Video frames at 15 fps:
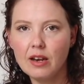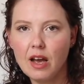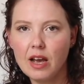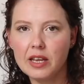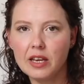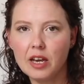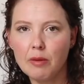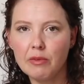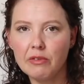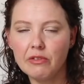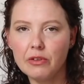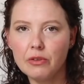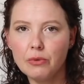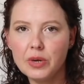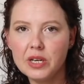light coming
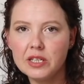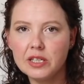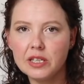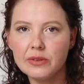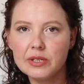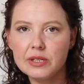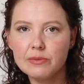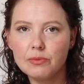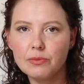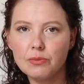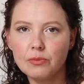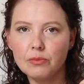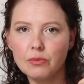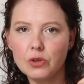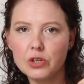through the window is
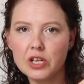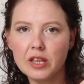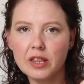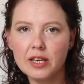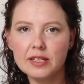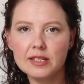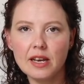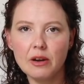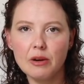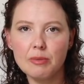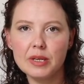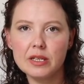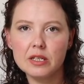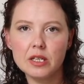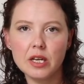washing things out a
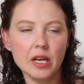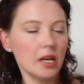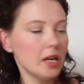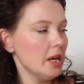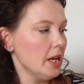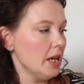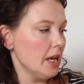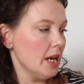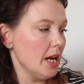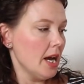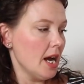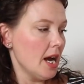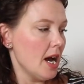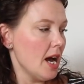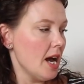bit today.
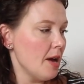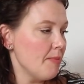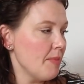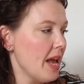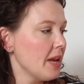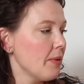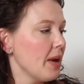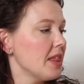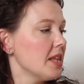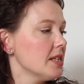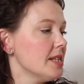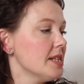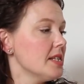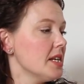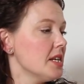Anyway,
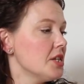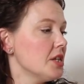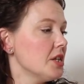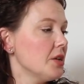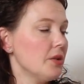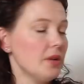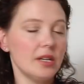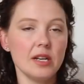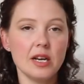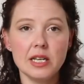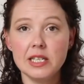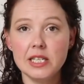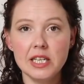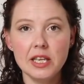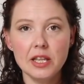this is issue
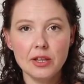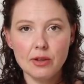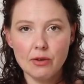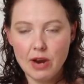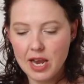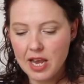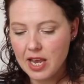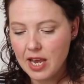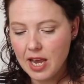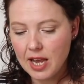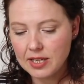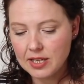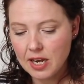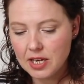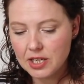93
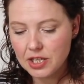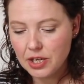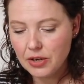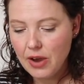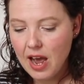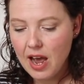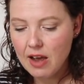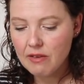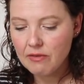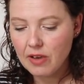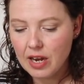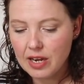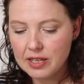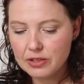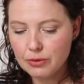and I do have
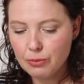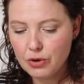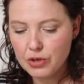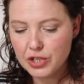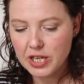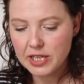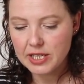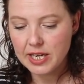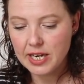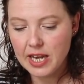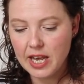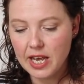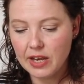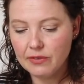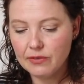a little project in
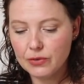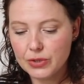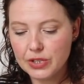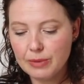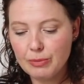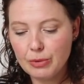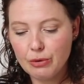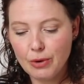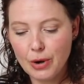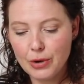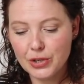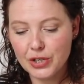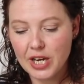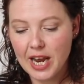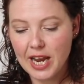here for some
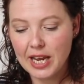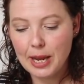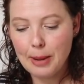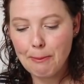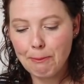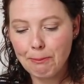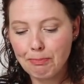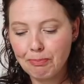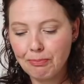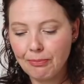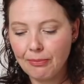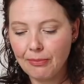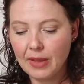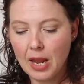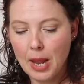crochet
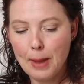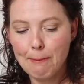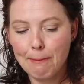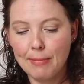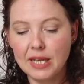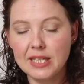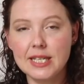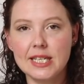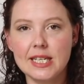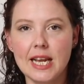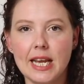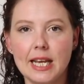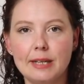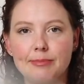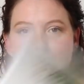
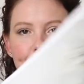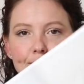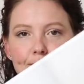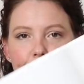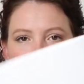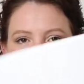bunting. There